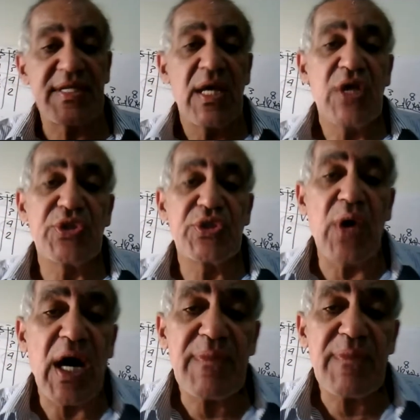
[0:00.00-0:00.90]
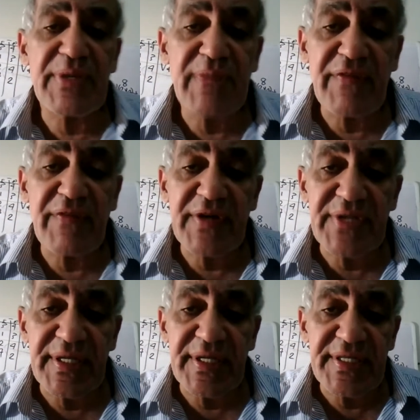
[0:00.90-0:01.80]
So hybrid
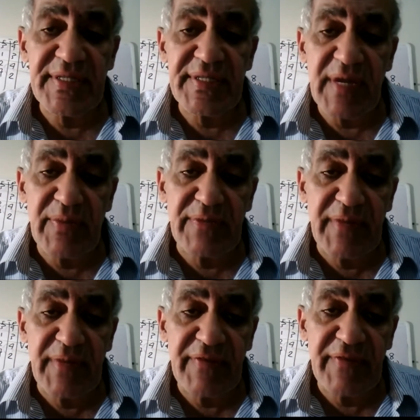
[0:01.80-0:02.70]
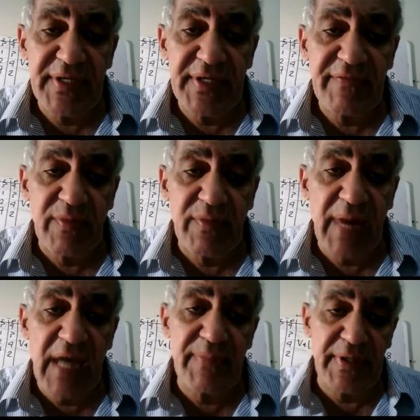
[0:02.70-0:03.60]
manufacturing, this hybrid manufacturing from
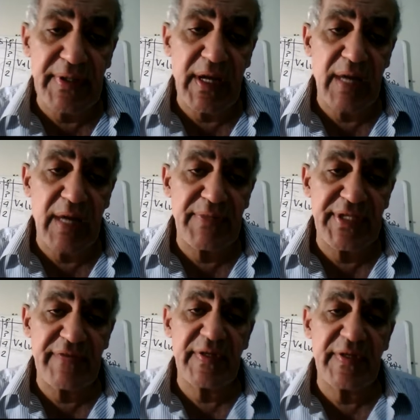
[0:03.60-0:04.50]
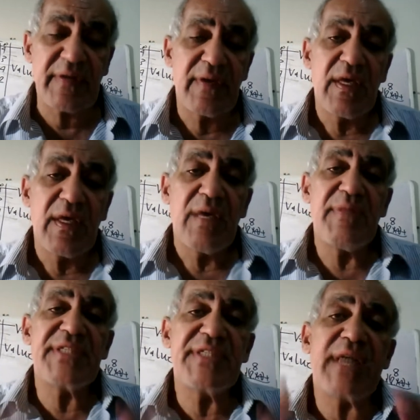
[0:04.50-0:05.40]
hybrid even
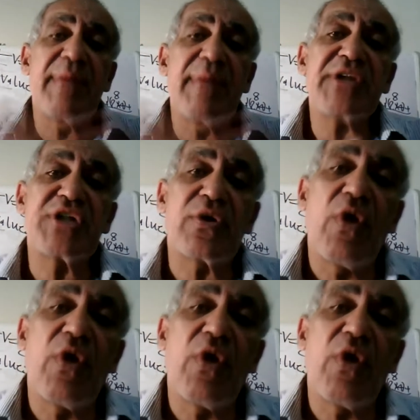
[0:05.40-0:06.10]
means a mixture of